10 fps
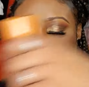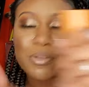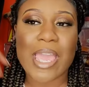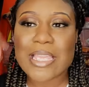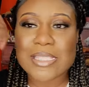
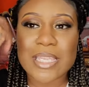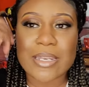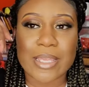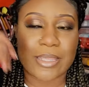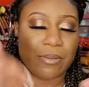You can't see
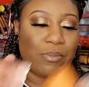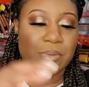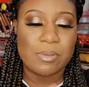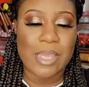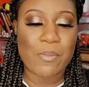nothing.
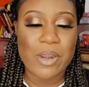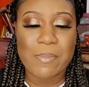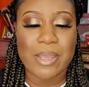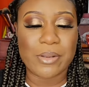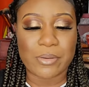Like, what
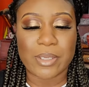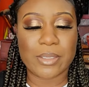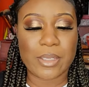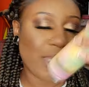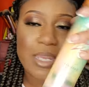am I doing?
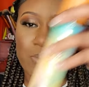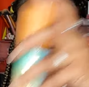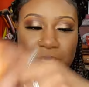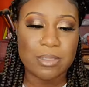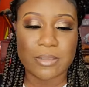But
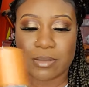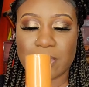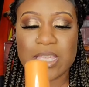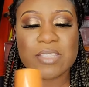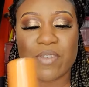anyways,
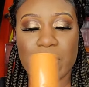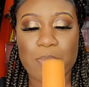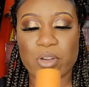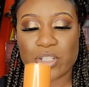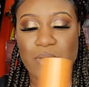it's very
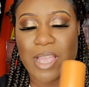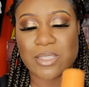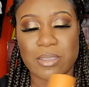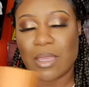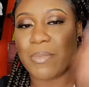moisturizing.